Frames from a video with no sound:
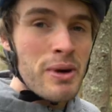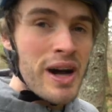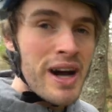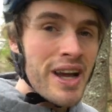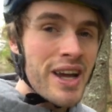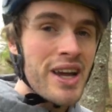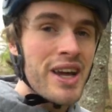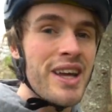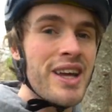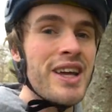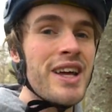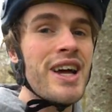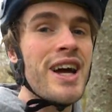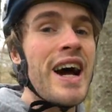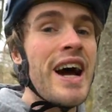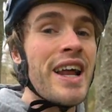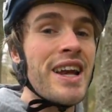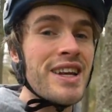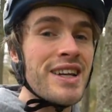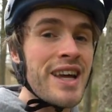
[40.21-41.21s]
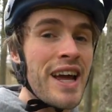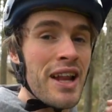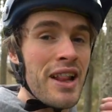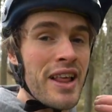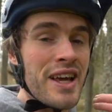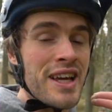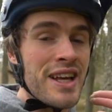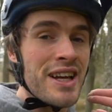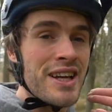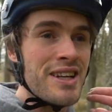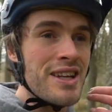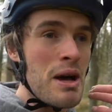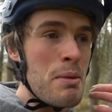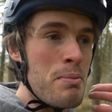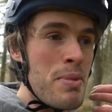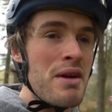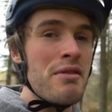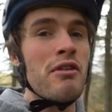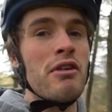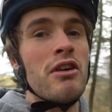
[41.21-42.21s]
bike, and kind of like a
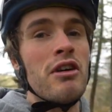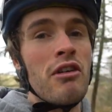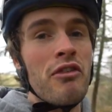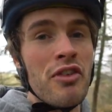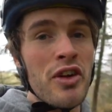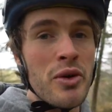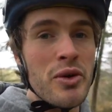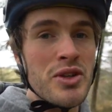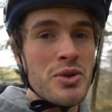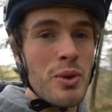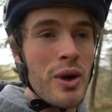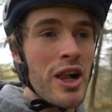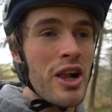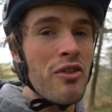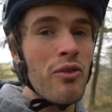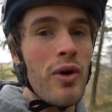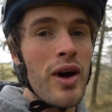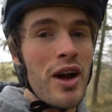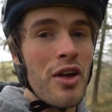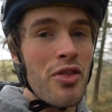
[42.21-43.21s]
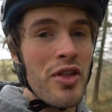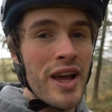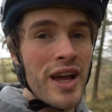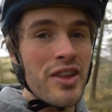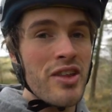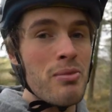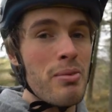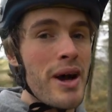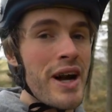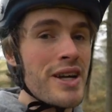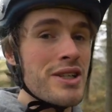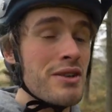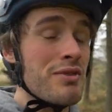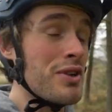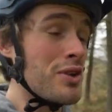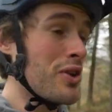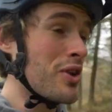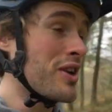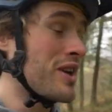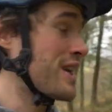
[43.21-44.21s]
bit of a review as well of what I think of the bikes. If
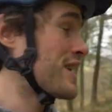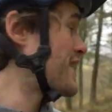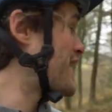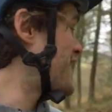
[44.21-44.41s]
you're looking at